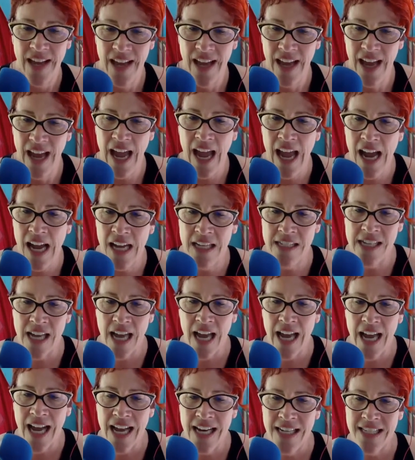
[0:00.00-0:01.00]
And
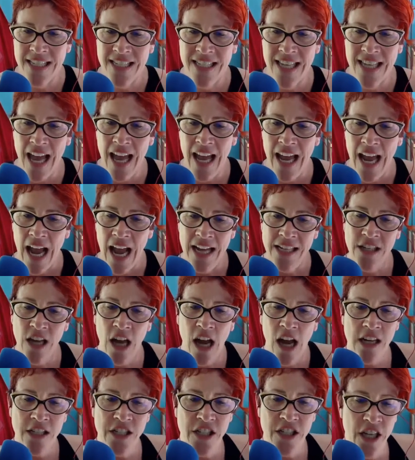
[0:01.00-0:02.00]
I gotta say, I talked